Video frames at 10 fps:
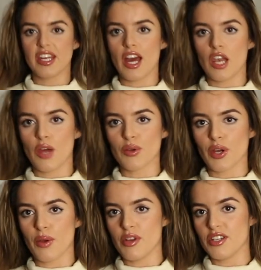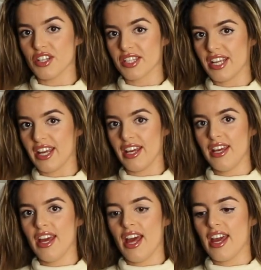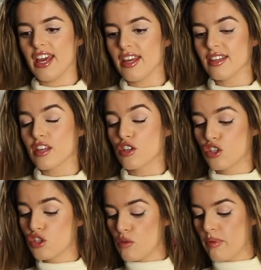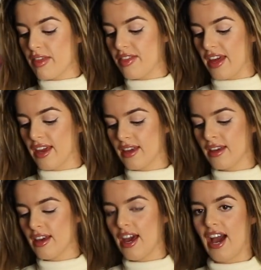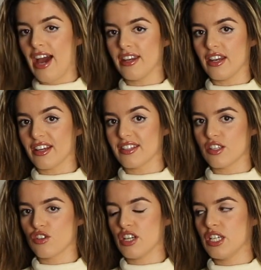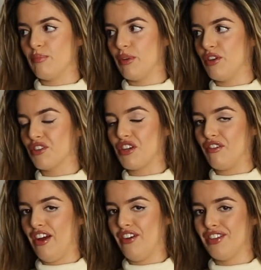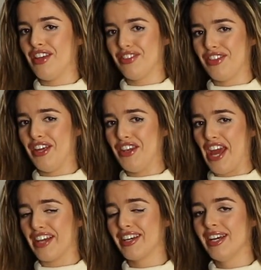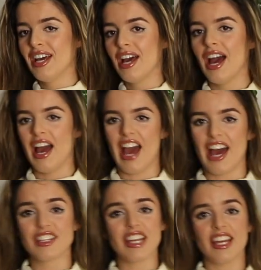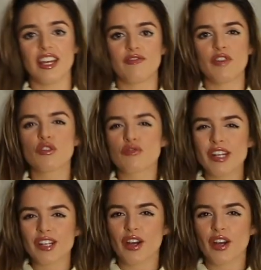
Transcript: the logo just here. It is super thick and, like I said, stretchy, but not around the neck. And it feels really